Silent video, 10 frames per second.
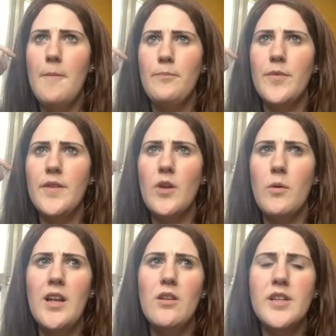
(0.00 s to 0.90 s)
So
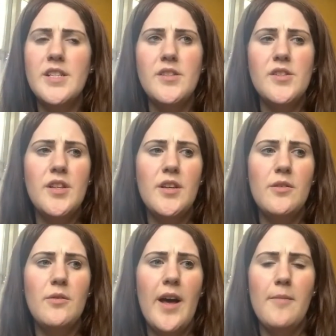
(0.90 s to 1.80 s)
I looked
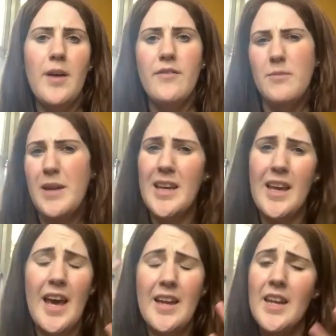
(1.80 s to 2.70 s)
into having like
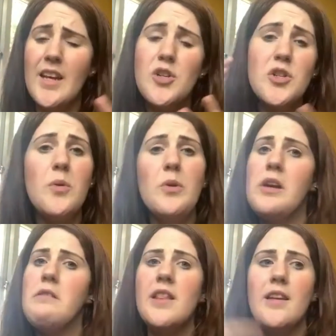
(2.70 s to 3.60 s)
a head, neck and shoulder
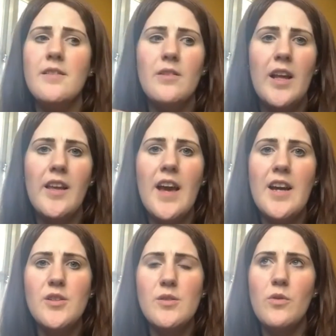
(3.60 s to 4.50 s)
and things like that
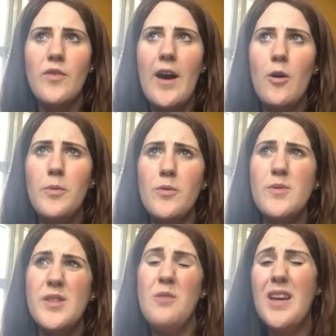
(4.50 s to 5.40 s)
to sort of help and
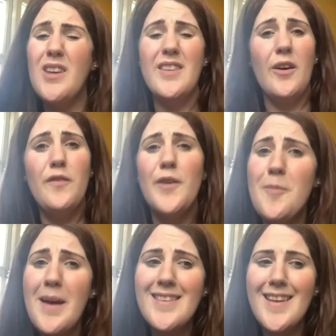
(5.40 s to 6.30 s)
also make yourself feel
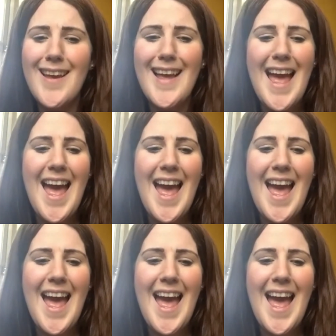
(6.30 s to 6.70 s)
better.